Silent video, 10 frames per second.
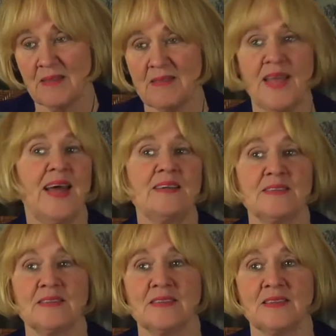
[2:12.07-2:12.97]
That
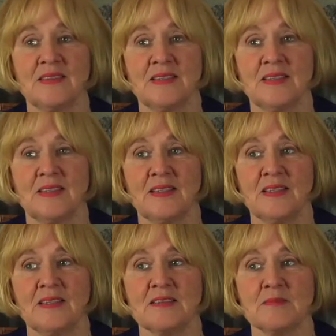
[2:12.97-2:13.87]

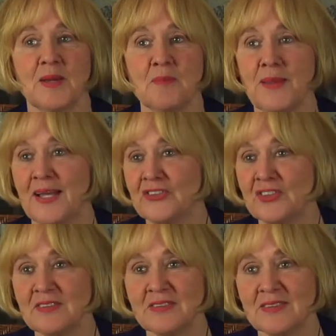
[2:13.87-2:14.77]
is my passion.
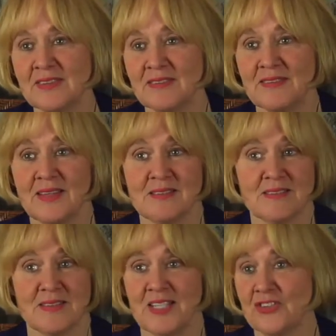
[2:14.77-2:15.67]
That is
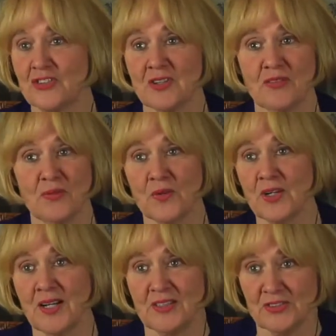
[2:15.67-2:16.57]
the nature of the
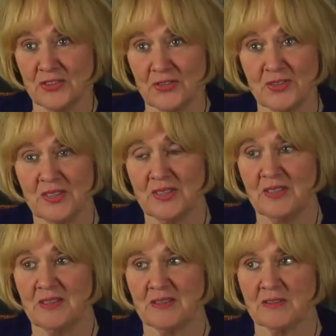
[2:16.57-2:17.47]
work I do.
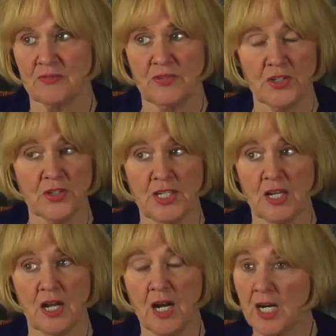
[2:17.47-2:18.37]
It's very
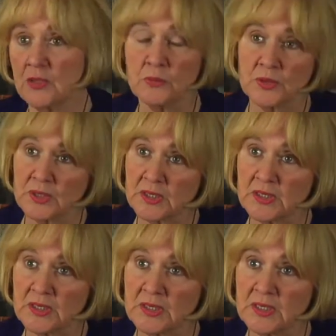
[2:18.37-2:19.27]
hard work,
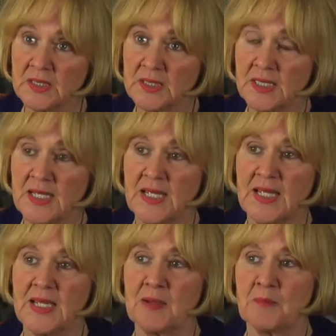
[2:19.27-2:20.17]

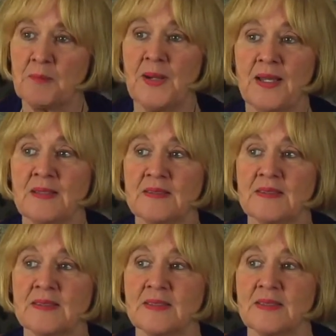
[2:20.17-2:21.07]
but
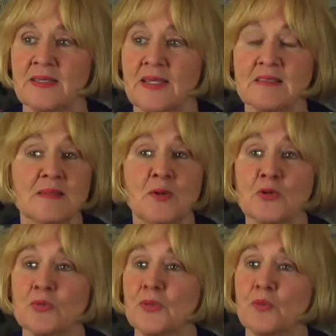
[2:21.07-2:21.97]
it is the
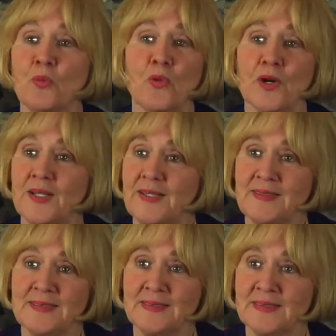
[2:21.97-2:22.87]
most
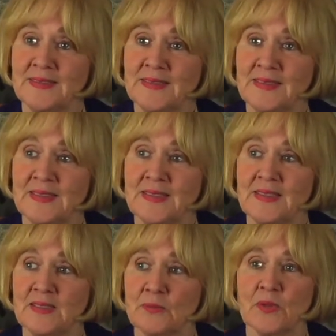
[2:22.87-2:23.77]
rewarding
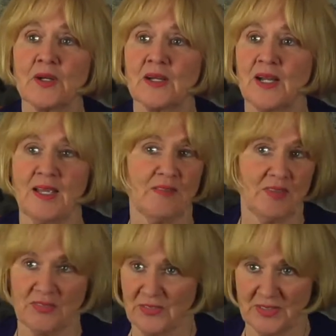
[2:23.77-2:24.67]
work I have
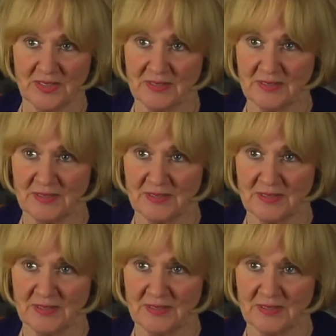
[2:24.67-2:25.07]
ever done.